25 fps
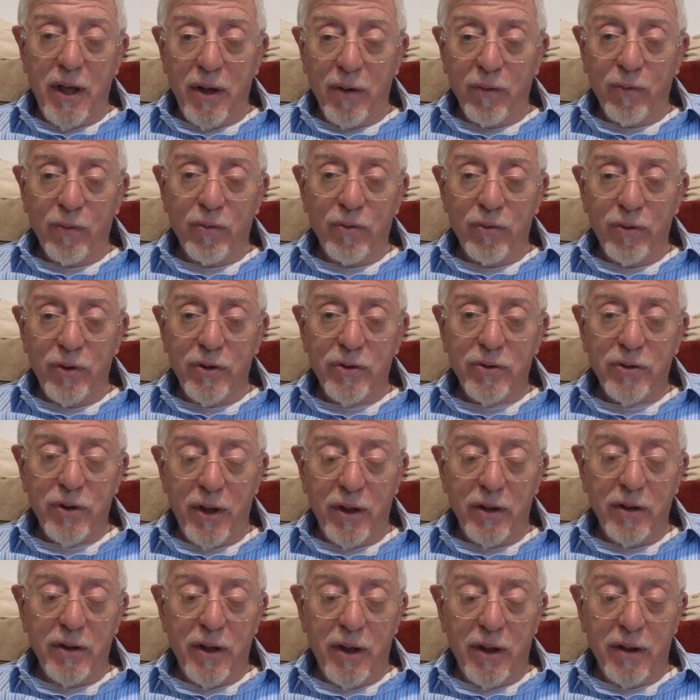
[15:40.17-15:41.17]
How could he
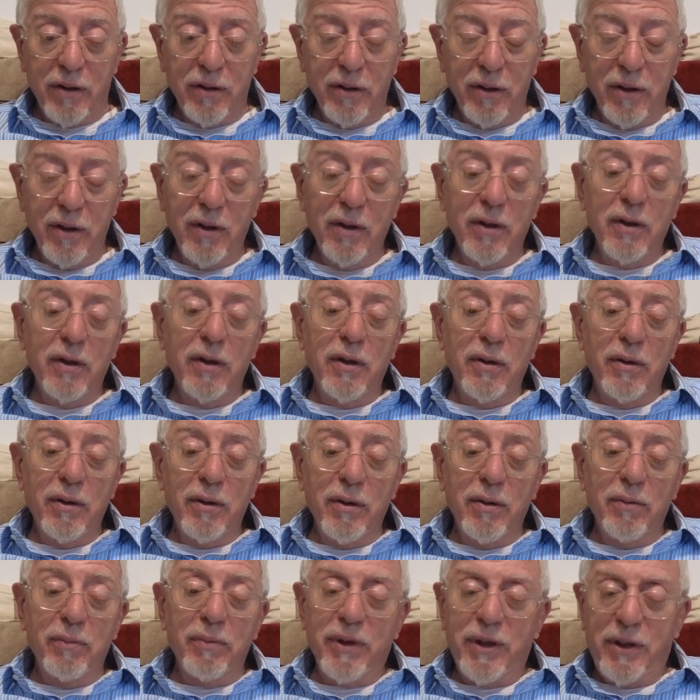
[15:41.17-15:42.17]
say that?
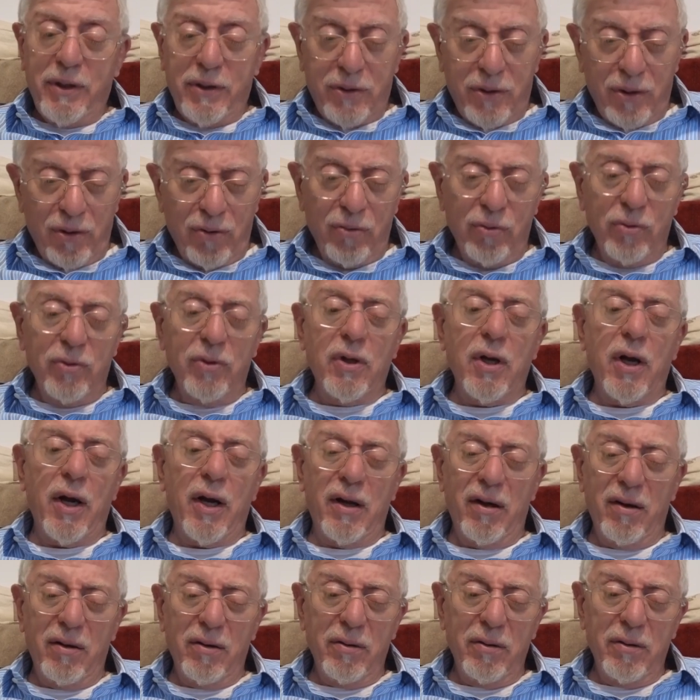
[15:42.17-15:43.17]
But he's a good
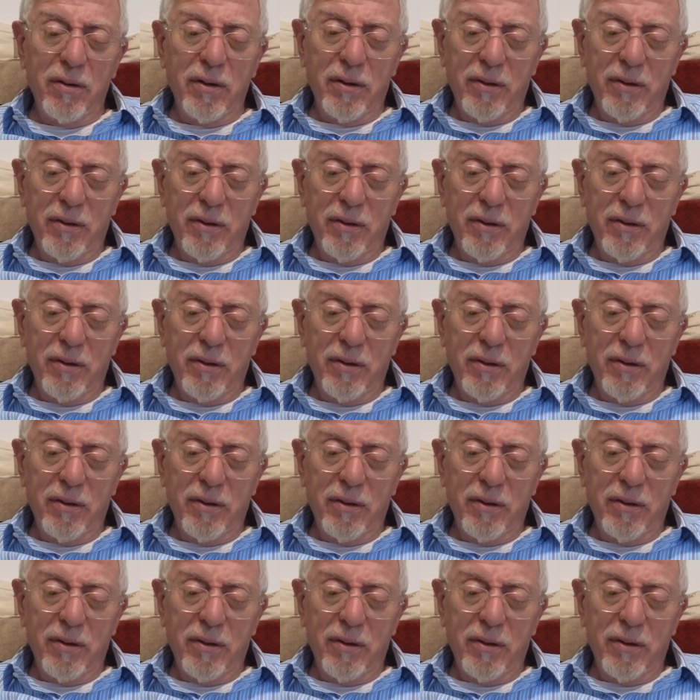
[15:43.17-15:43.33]
guy.